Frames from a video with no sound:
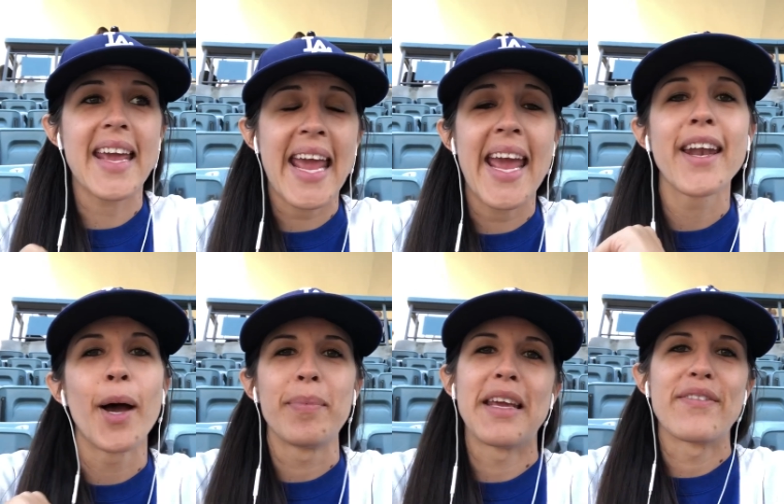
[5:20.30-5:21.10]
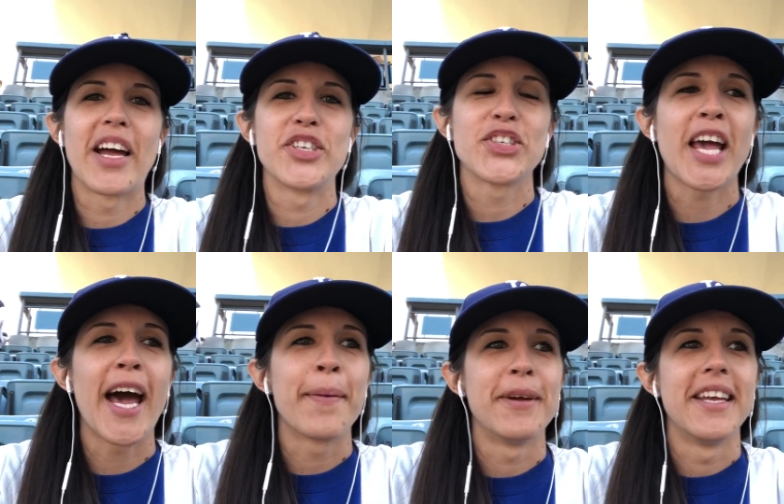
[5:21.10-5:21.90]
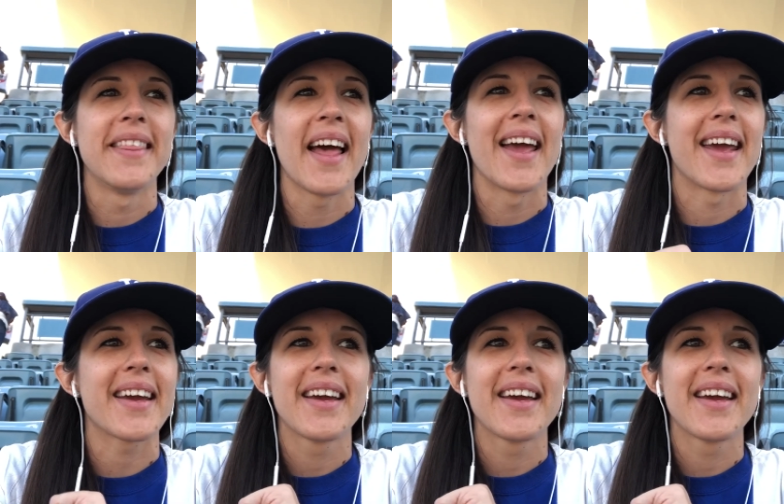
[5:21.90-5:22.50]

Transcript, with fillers: cannot believe that just happened. Like,